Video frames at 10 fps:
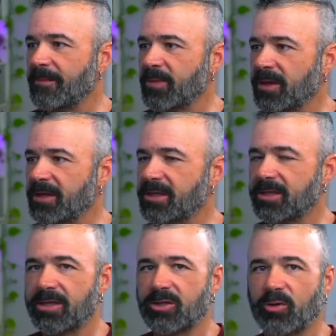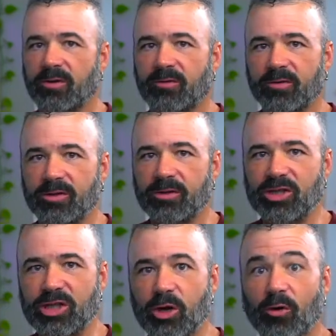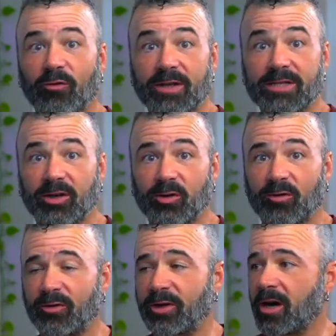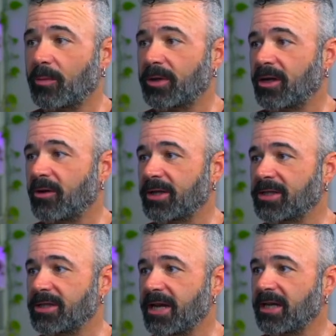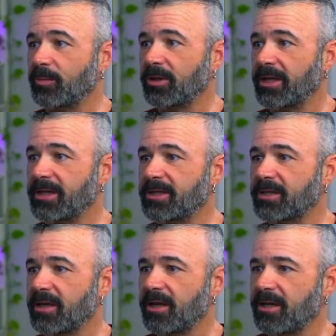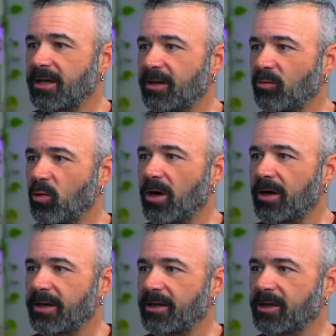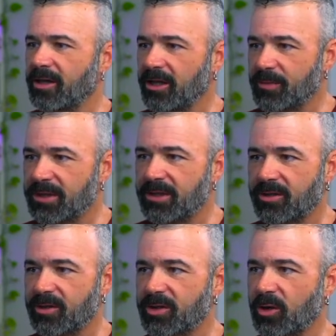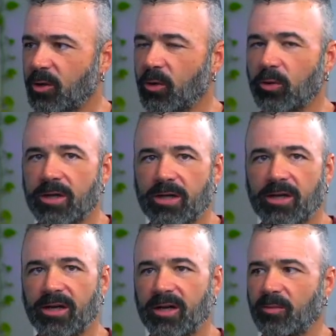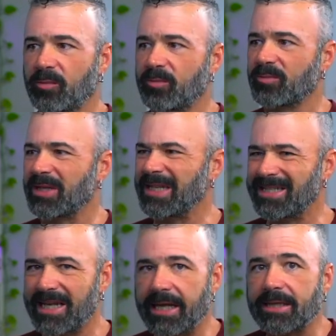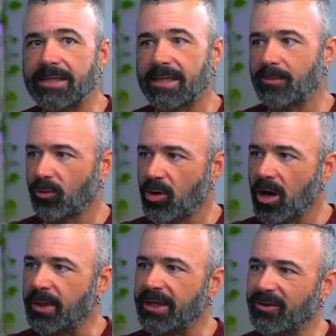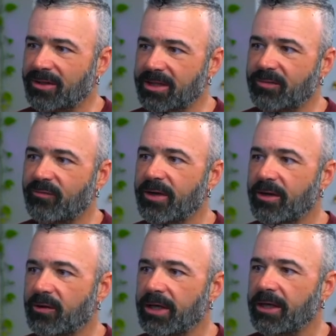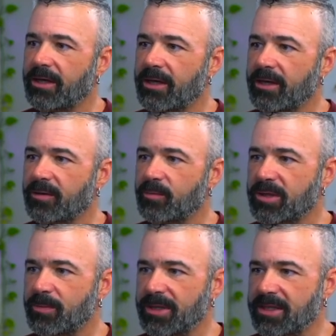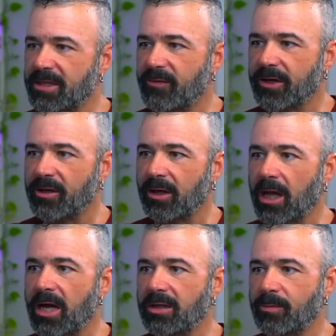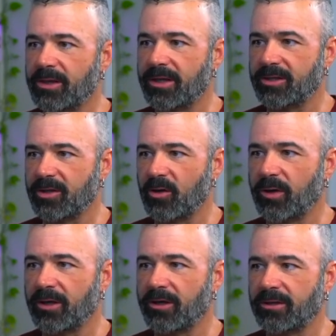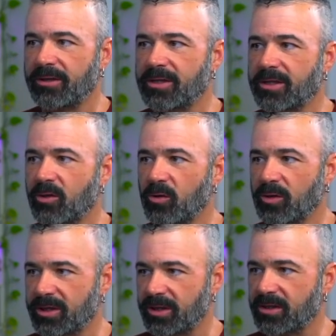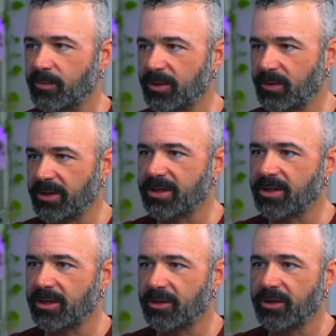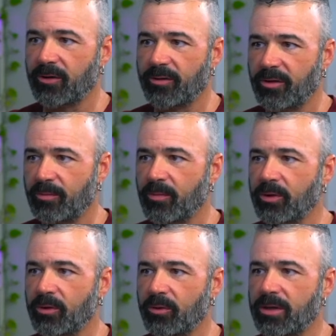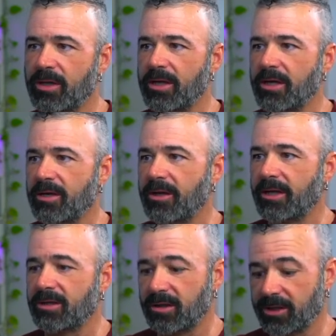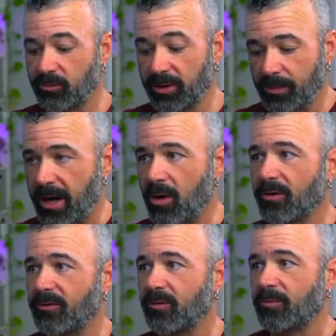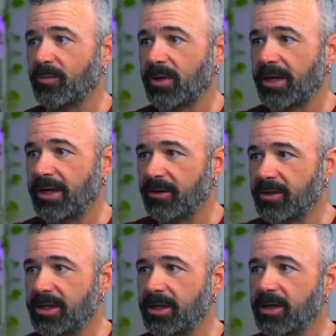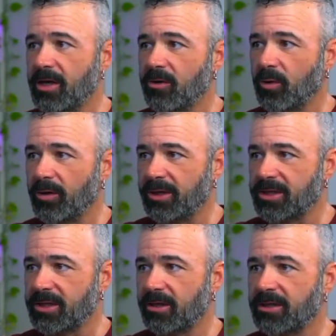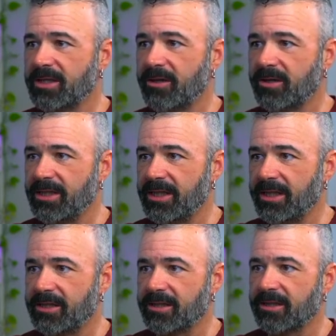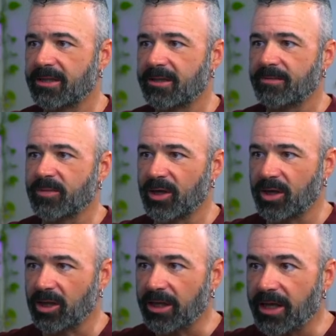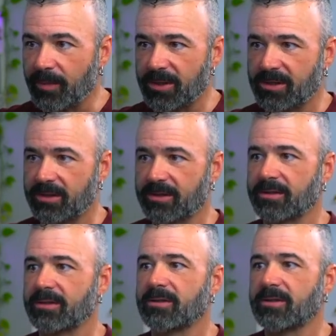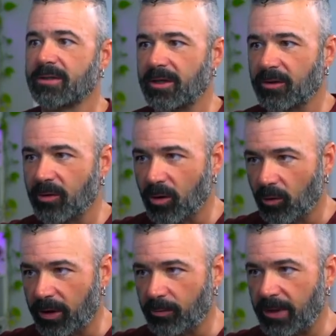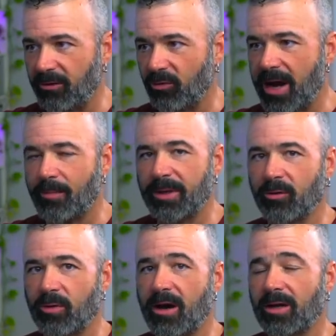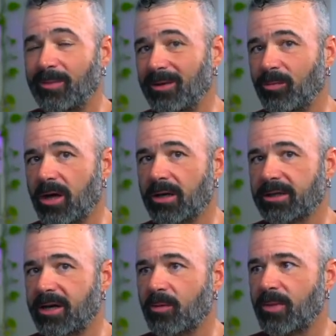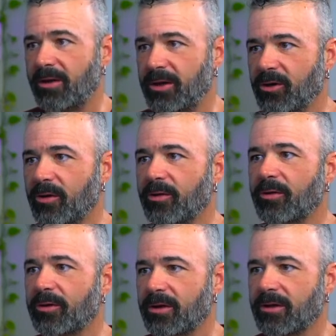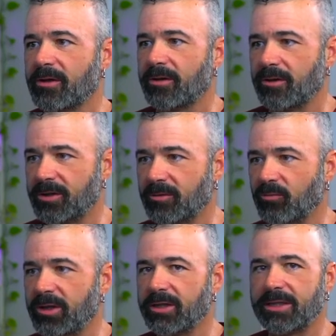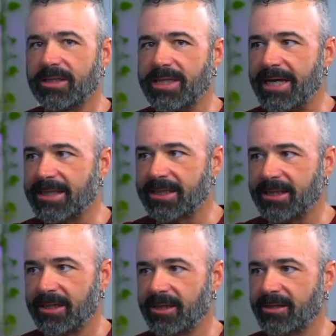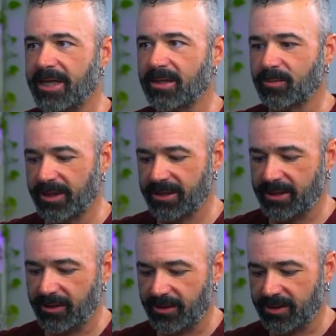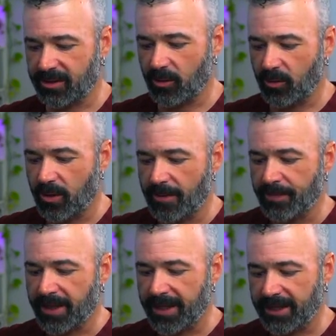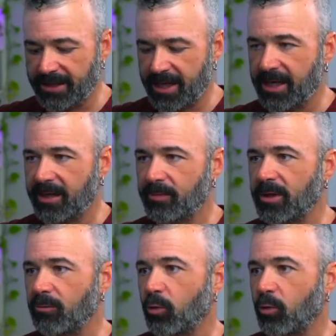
this is the sort of geophysical phenomenon that's taking place, and why eclipses are so intense and prominent. There's this very specific alignment that's going on in the solar system between the sun, the earth, and the moon. It's really powerful. That energy, when the sun's energy gets eclipsed, or by wrapping around and being blocked out by the earth, there's a real intensity that takes place here. And so anytime and